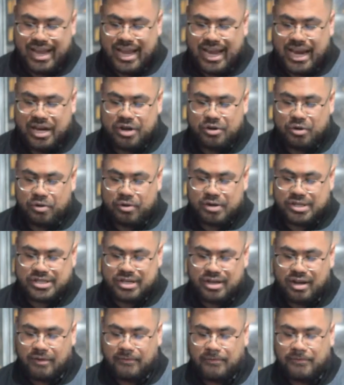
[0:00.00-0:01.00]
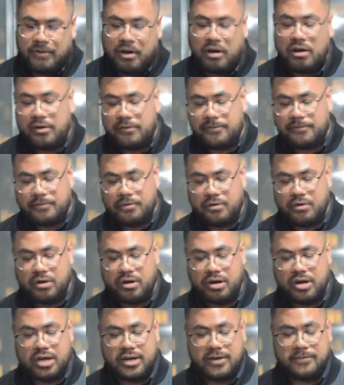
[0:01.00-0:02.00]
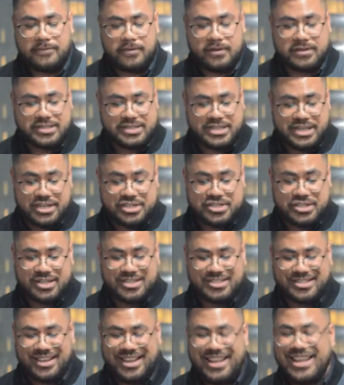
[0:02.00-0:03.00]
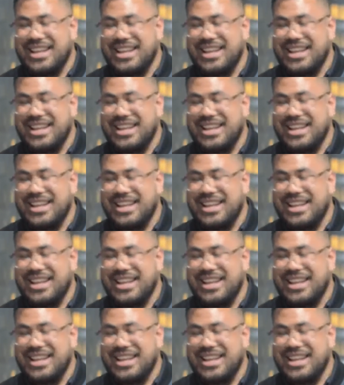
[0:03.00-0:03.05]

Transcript: in order to not fall for uh, false teachings.